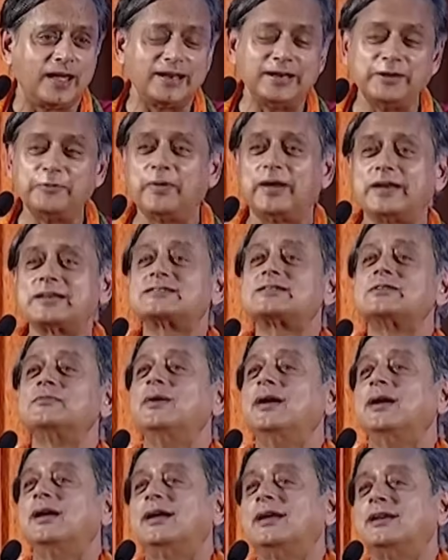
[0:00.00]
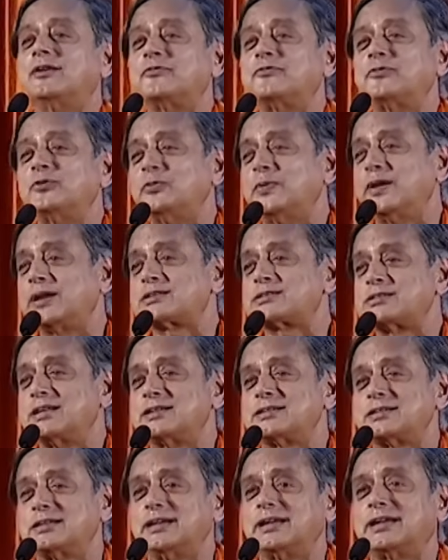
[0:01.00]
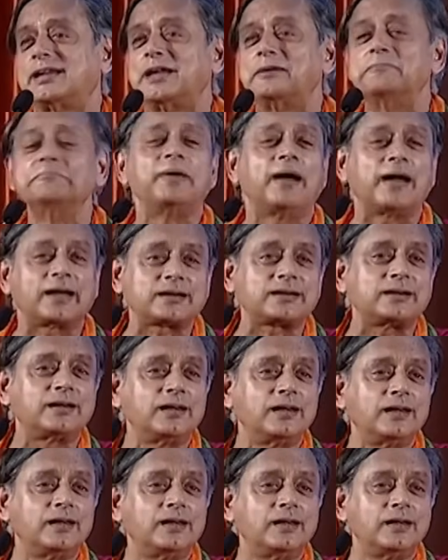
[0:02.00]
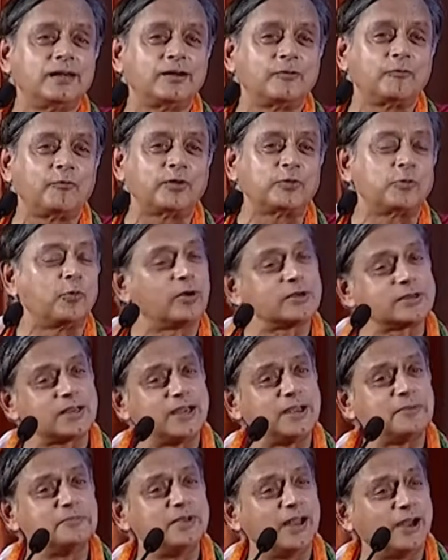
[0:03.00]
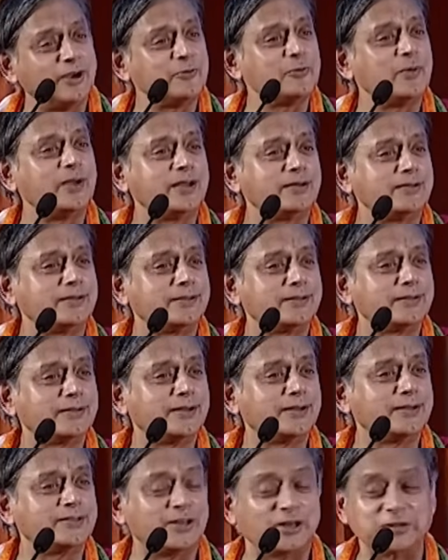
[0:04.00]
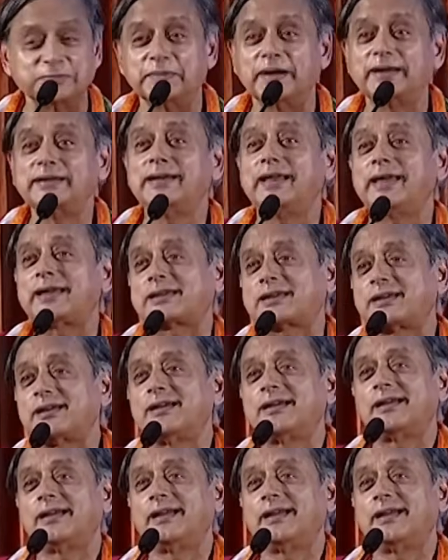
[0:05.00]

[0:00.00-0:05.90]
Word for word: And he went away, and a few weeks later he came back with what I am now wearing around my neck.